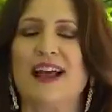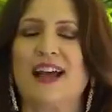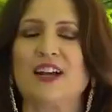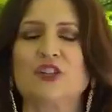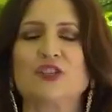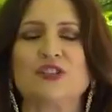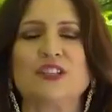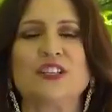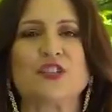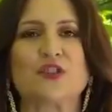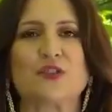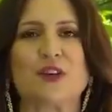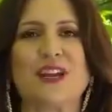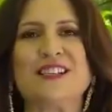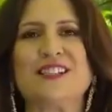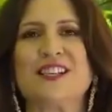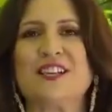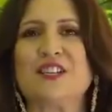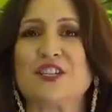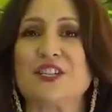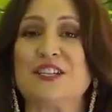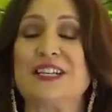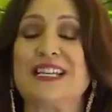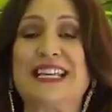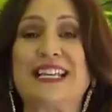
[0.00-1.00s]
that actually
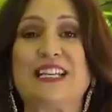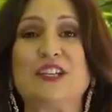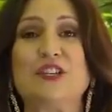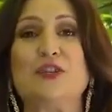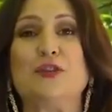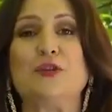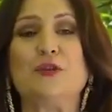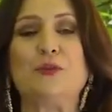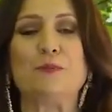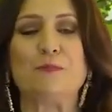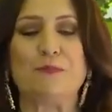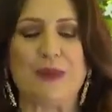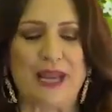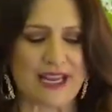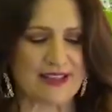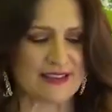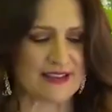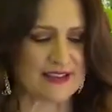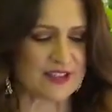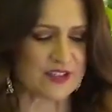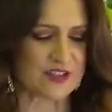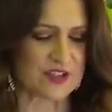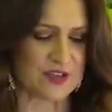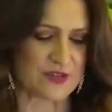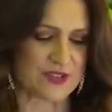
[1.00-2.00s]
transitioned into
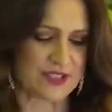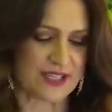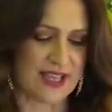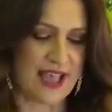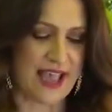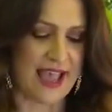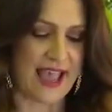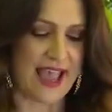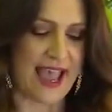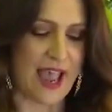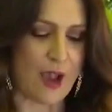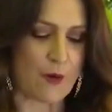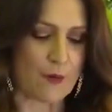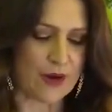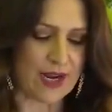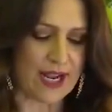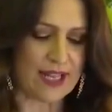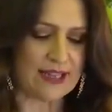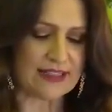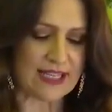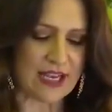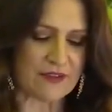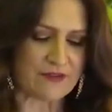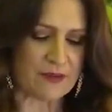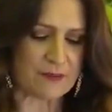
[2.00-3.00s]
bathing suits. And what
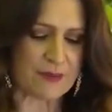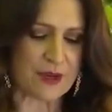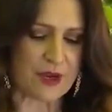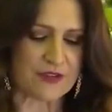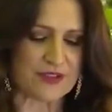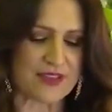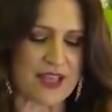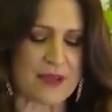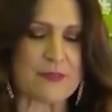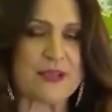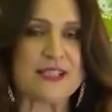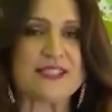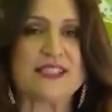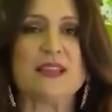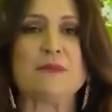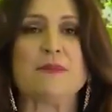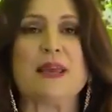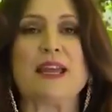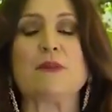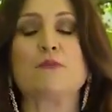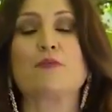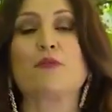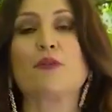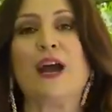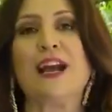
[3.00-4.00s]
I love about them is they
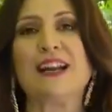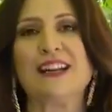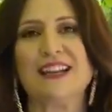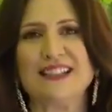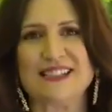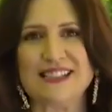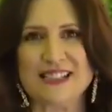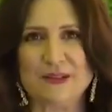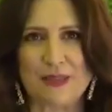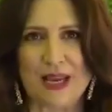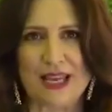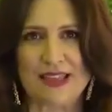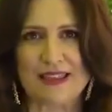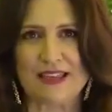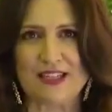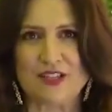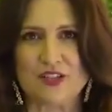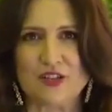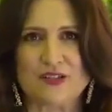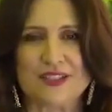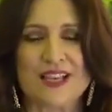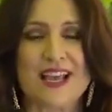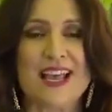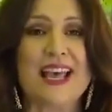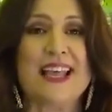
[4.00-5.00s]
make pregnancy bathing
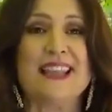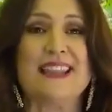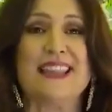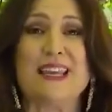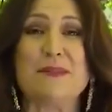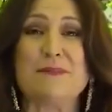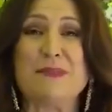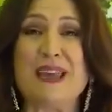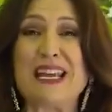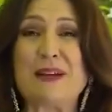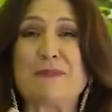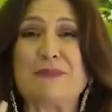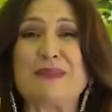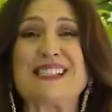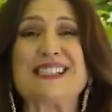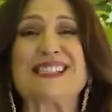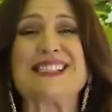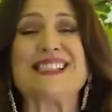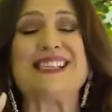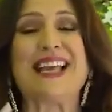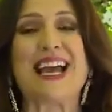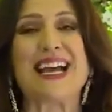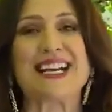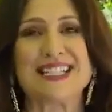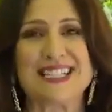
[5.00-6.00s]
suits. They make
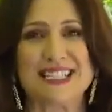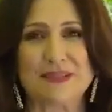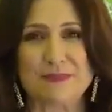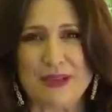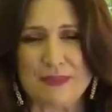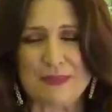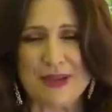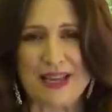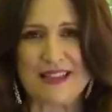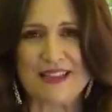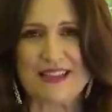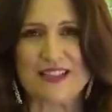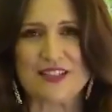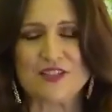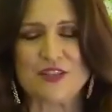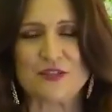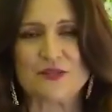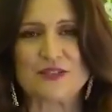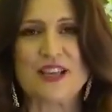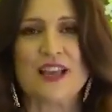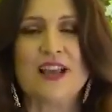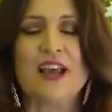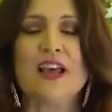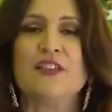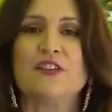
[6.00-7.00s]
mastectomy bathing
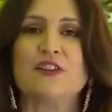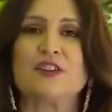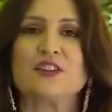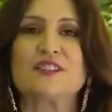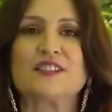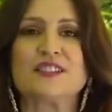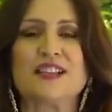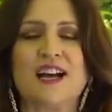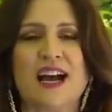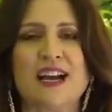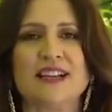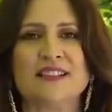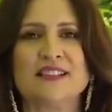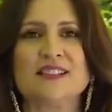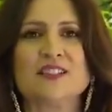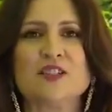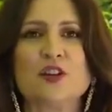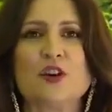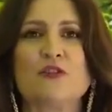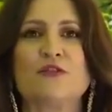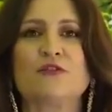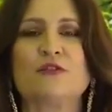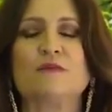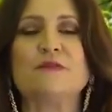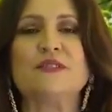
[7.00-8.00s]
suits. Their sizes
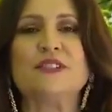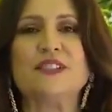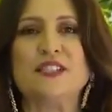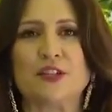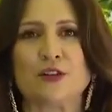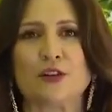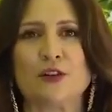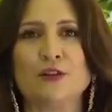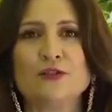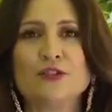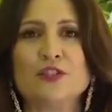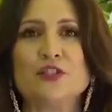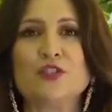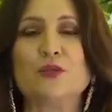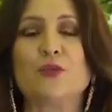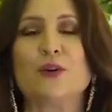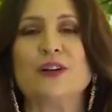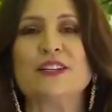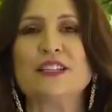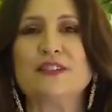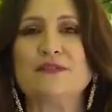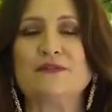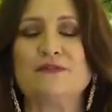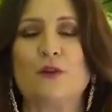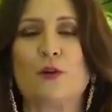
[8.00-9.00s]
go from 0 to
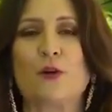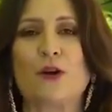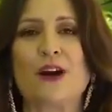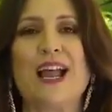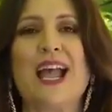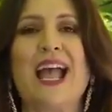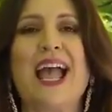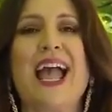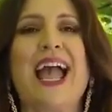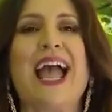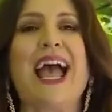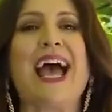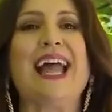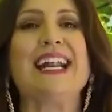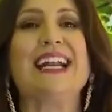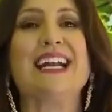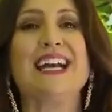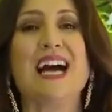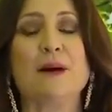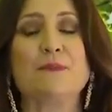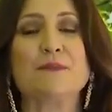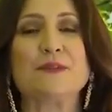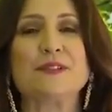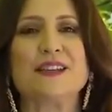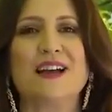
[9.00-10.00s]
24 and
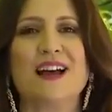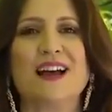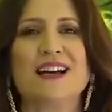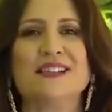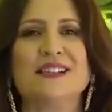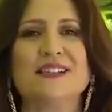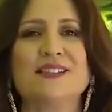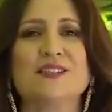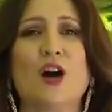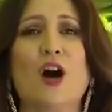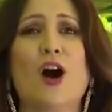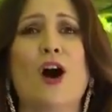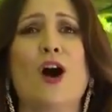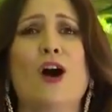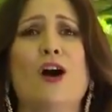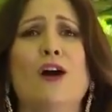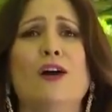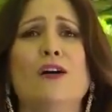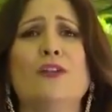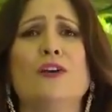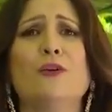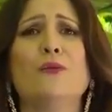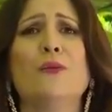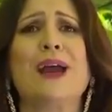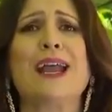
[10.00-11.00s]
cup sizes
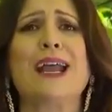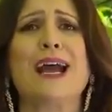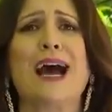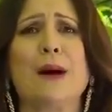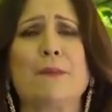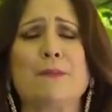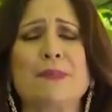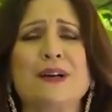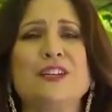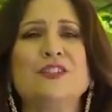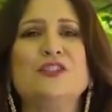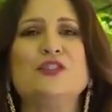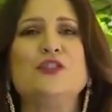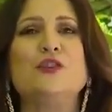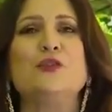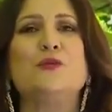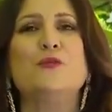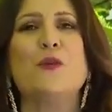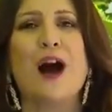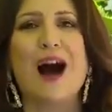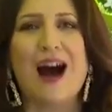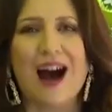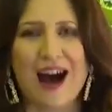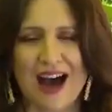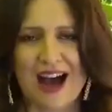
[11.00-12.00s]
all the way up
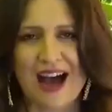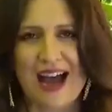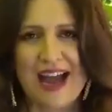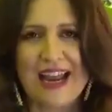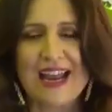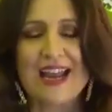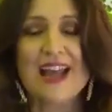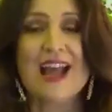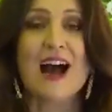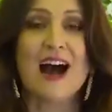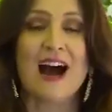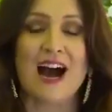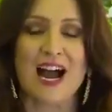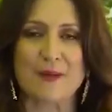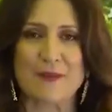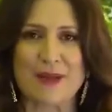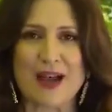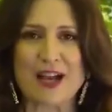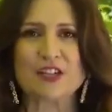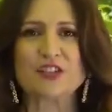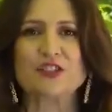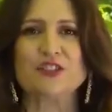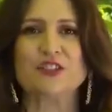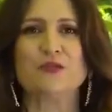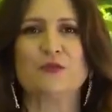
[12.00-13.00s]
to I.
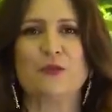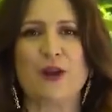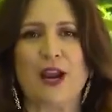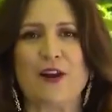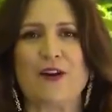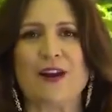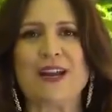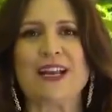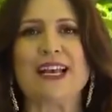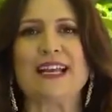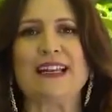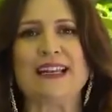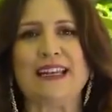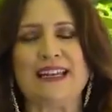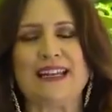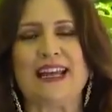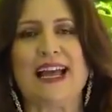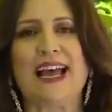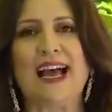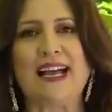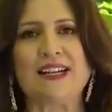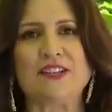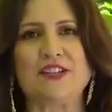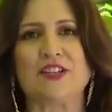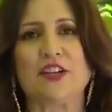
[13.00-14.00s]
I'm actually wearing Anita
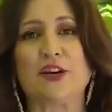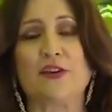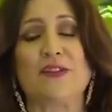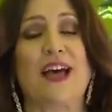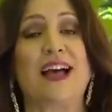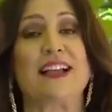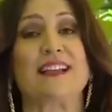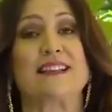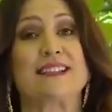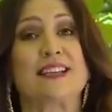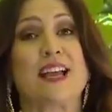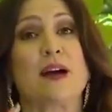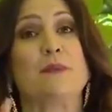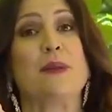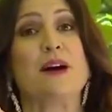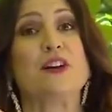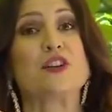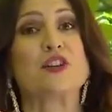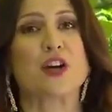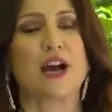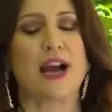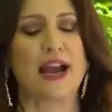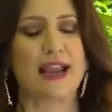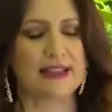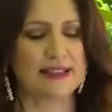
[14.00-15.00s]
head to toe. That's how
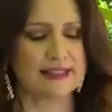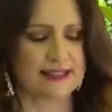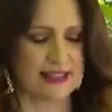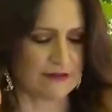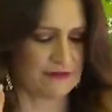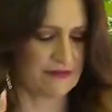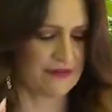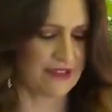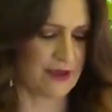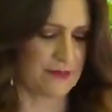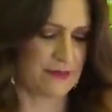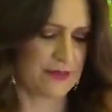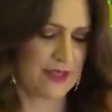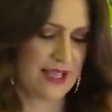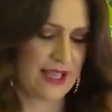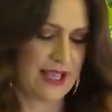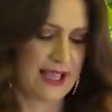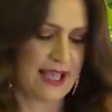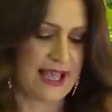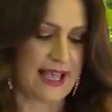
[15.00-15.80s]
much I love them.